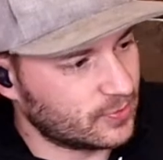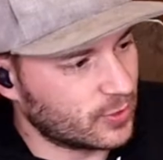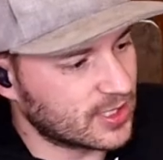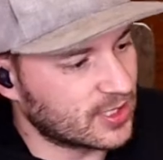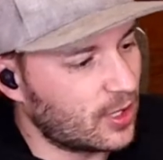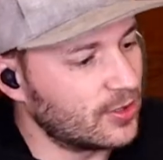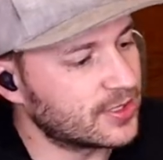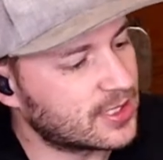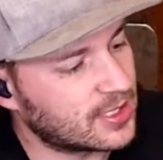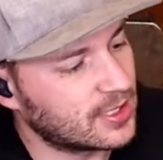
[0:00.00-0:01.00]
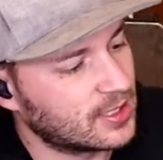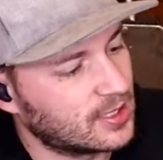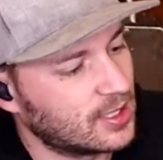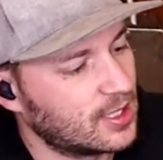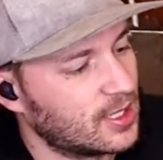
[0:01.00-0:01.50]
results
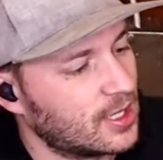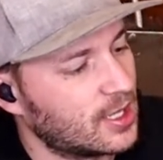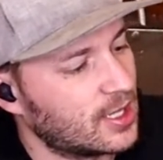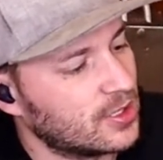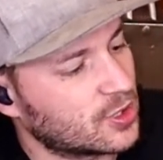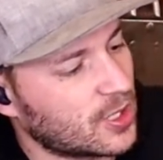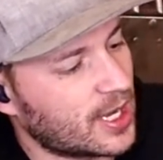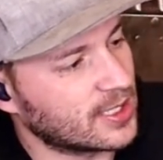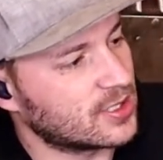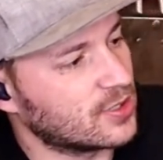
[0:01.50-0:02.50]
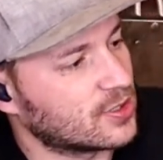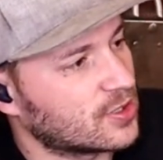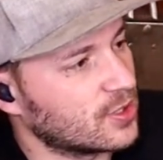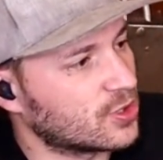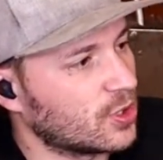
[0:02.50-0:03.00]
in trying to
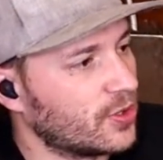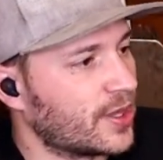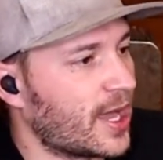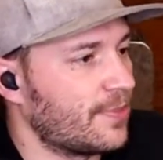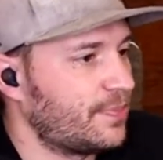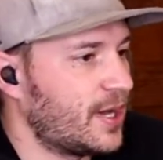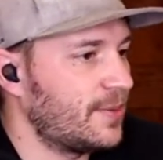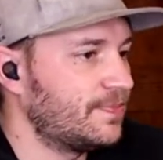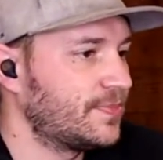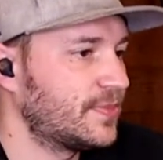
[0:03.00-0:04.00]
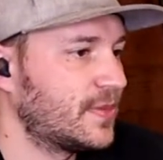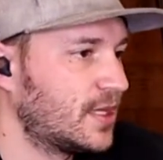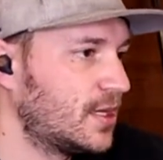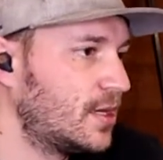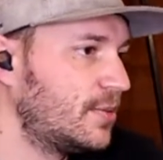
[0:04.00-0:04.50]
control that. But
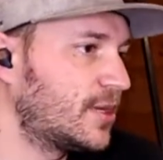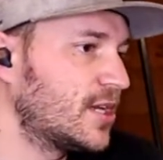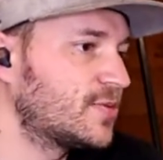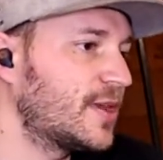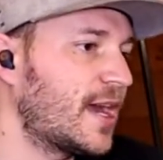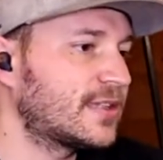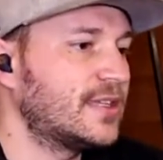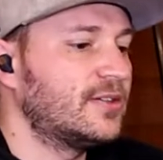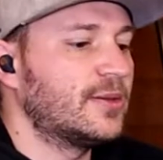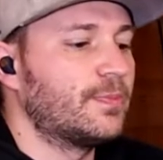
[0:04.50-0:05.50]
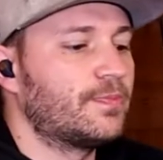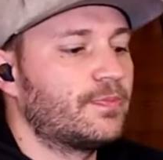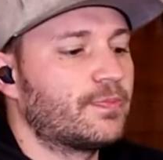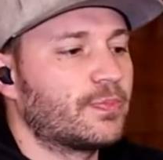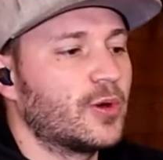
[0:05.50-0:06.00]
because we accidentally
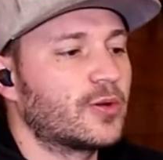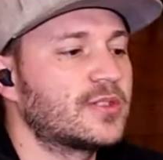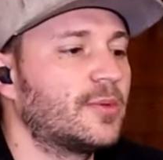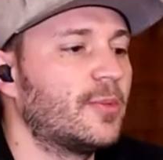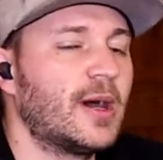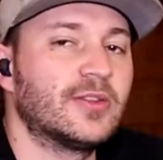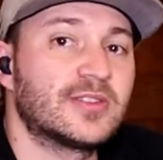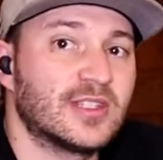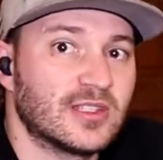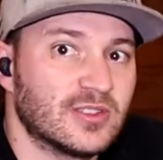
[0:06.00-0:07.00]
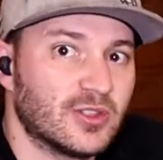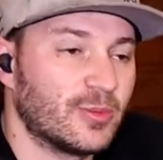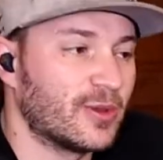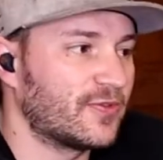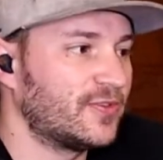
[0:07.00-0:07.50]
broke some of the mount, this thing's a little
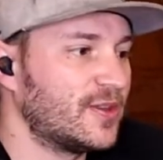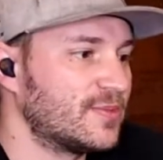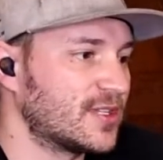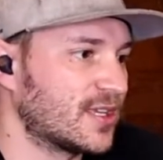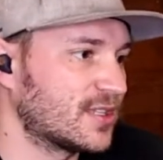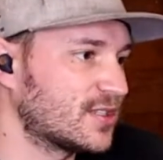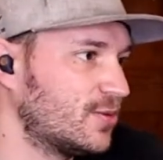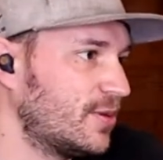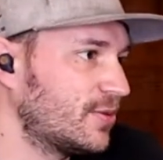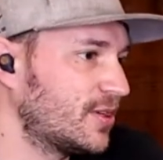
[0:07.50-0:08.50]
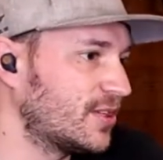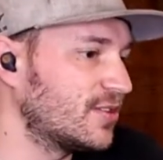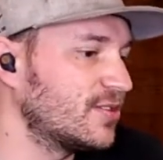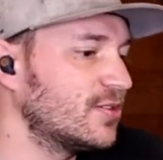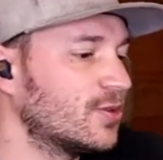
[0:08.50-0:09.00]
bit flimsy. So what we're going to
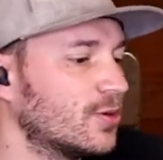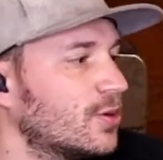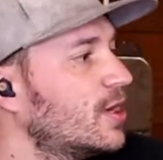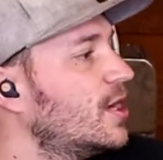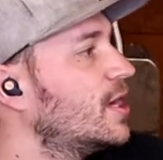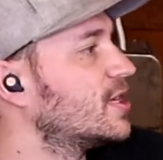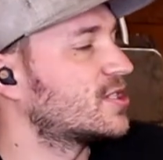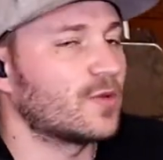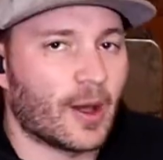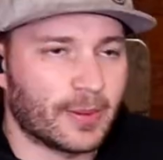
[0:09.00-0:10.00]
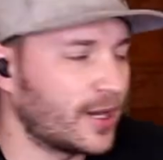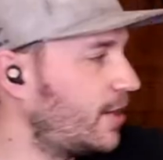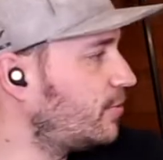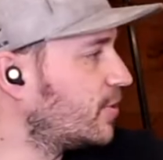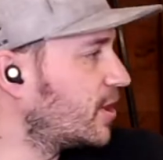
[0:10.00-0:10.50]
do is swap it
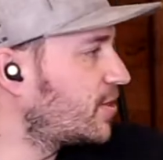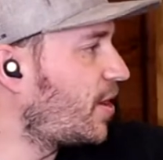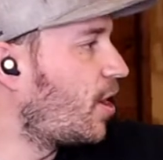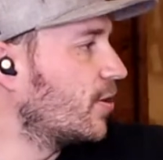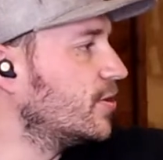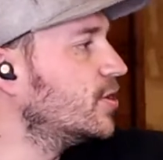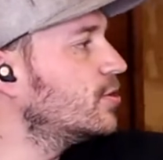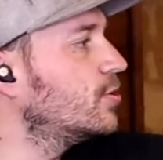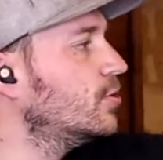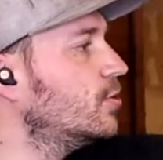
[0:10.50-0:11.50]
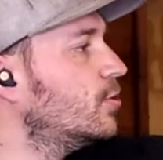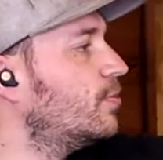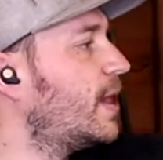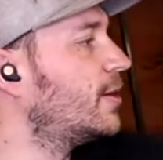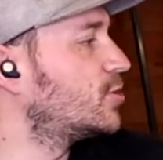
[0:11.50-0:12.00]
out with our new
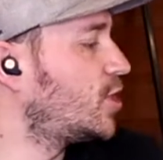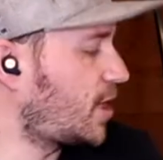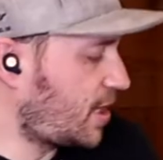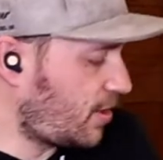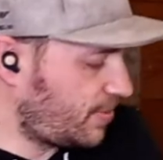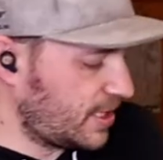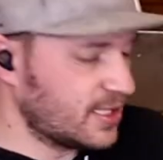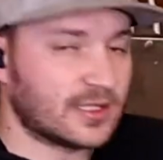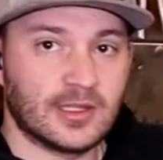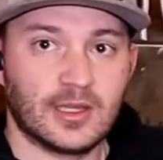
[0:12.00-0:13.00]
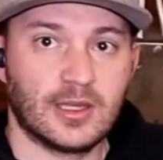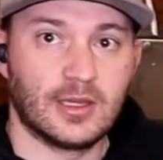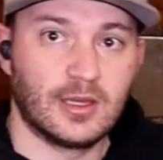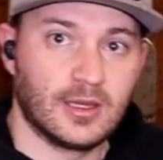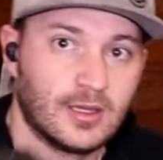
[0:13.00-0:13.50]
mount checkout piece,
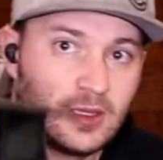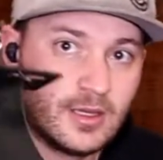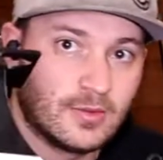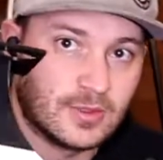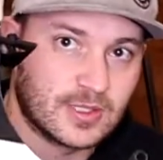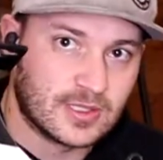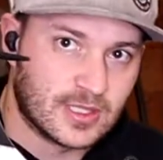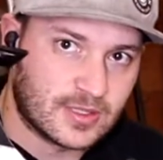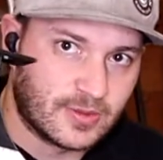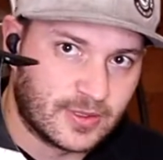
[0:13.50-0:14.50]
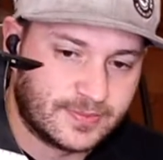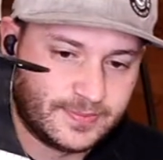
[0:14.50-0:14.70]
which is this one.